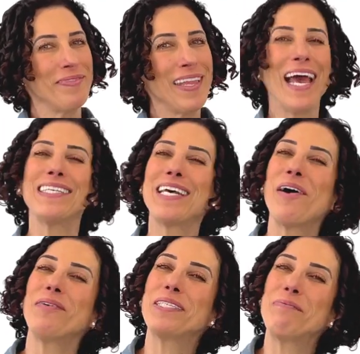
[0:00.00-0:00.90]
As
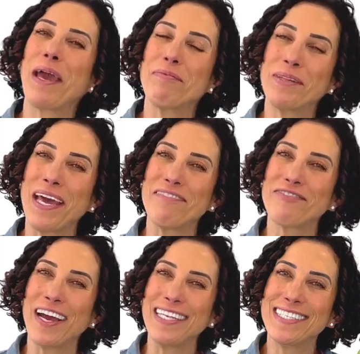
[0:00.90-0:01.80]
always, my plant
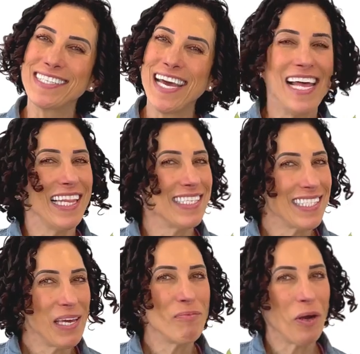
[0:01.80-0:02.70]
friends, let's
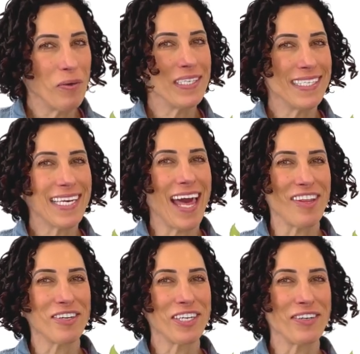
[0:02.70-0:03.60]
keep growing
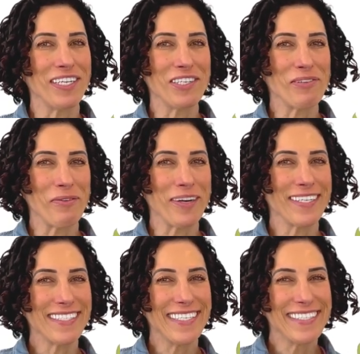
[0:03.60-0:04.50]
together a greener
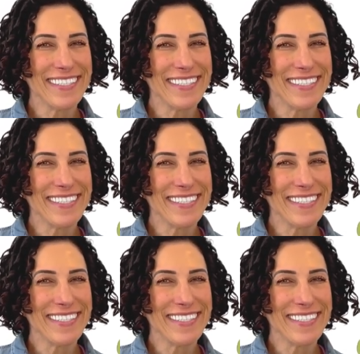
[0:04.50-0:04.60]
world.